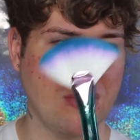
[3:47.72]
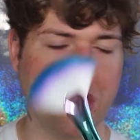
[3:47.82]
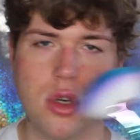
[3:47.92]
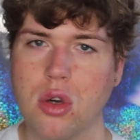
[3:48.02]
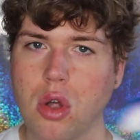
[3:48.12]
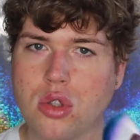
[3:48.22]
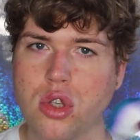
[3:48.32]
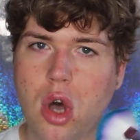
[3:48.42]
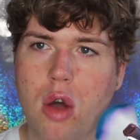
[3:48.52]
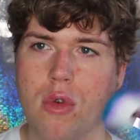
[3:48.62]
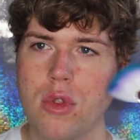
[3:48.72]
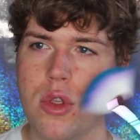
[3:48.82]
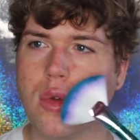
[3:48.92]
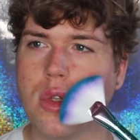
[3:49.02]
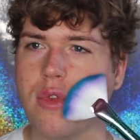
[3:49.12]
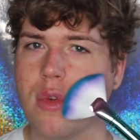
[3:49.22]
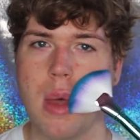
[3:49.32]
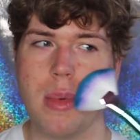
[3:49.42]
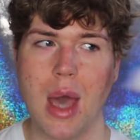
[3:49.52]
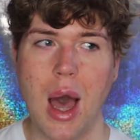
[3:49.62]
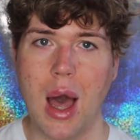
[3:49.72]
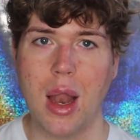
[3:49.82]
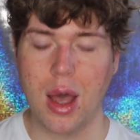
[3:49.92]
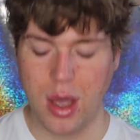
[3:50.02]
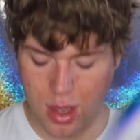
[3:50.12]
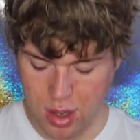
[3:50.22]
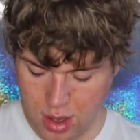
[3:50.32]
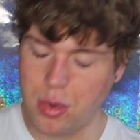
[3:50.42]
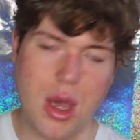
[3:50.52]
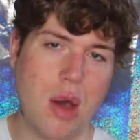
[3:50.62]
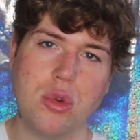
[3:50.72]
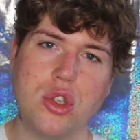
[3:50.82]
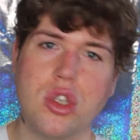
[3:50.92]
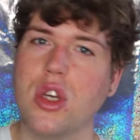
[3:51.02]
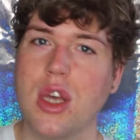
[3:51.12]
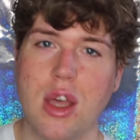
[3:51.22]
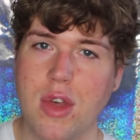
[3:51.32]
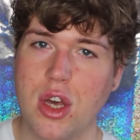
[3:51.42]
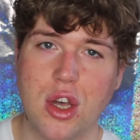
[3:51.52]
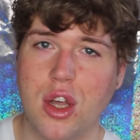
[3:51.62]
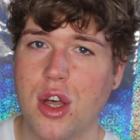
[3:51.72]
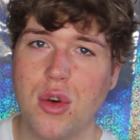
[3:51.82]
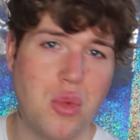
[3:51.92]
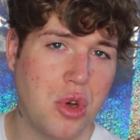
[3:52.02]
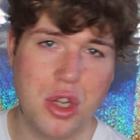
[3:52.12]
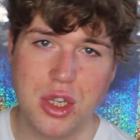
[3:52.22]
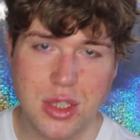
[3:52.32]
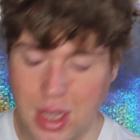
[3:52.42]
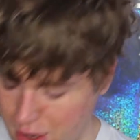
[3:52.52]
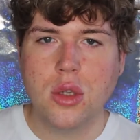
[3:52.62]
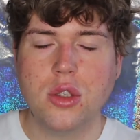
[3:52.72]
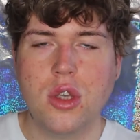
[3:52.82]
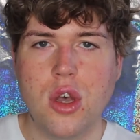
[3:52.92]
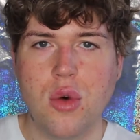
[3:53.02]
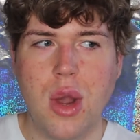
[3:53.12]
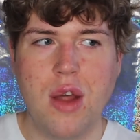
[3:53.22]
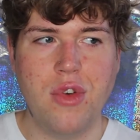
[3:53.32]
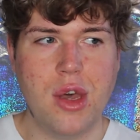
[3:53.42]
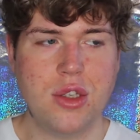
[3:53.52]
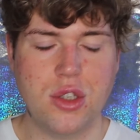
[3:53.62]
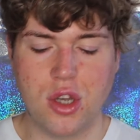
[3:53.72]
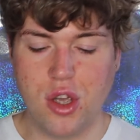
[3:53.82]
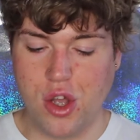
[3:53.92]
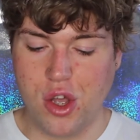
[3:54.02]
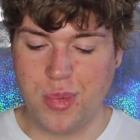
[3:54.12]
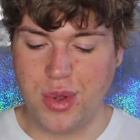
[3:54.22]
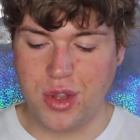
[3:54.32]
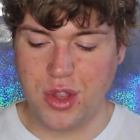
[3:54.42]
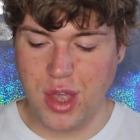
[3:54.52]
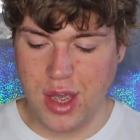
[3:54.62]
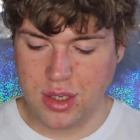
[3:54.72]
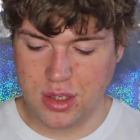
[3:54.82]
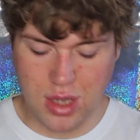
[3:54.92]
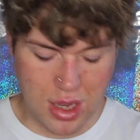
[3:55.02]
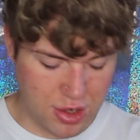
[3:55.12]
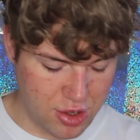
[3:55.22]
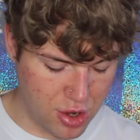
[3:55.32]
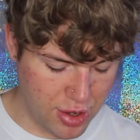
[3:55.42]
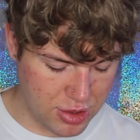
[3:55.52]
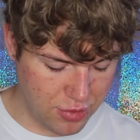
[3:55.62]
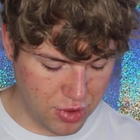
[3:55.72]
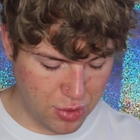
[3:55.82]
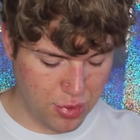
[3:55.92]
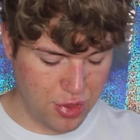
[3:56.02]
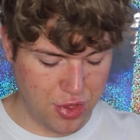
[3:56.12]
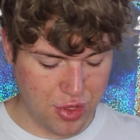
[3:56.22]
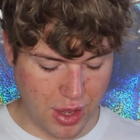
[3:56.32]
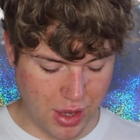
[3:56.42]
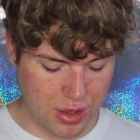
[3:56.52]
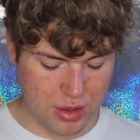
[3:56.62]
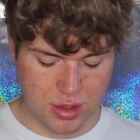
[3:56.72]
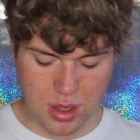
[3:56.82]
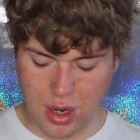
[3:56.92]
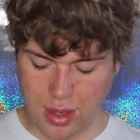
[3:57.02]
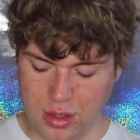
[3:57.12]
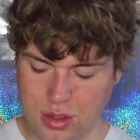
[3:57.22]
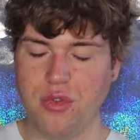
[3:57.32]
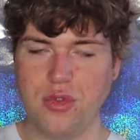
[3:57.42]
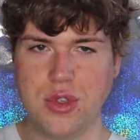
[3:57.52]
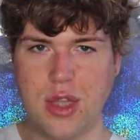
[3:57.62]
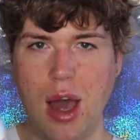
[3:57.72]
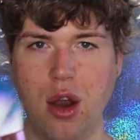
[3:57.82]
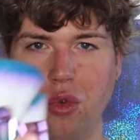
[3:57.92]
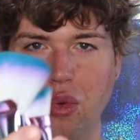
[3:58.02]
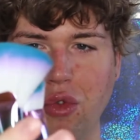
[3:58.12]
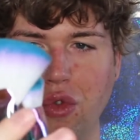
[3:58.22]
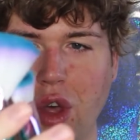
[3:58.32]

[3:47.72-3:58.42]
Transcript: for contouring, use it for maybe highlight, but yeah, we're just going to give it a go and we're going to see. So when I first opened this, I did notice a few things, like starting off with